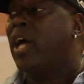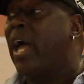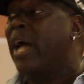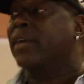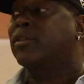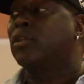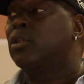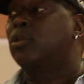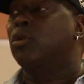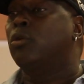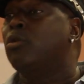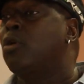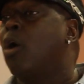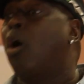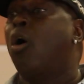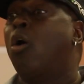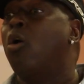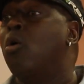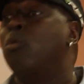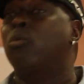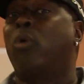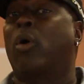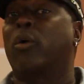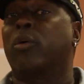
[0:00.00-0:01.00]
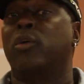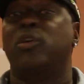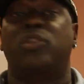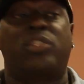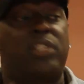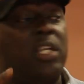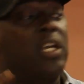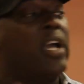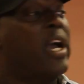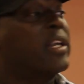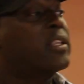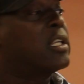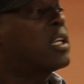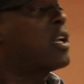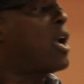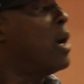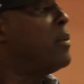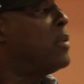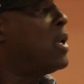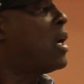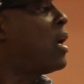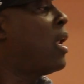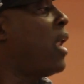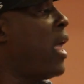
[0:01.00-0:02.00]
have to do your homework. You still have to
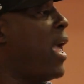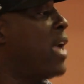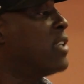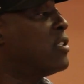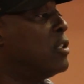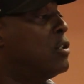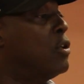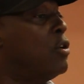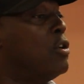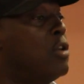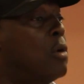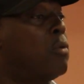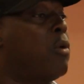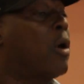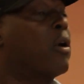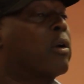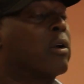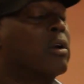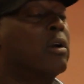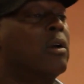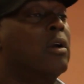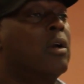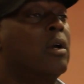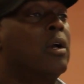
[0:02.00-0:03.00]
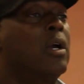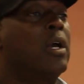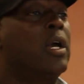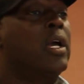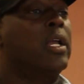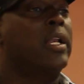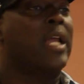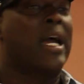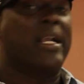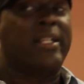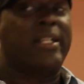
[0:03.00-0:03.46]
come to class and do your work. Now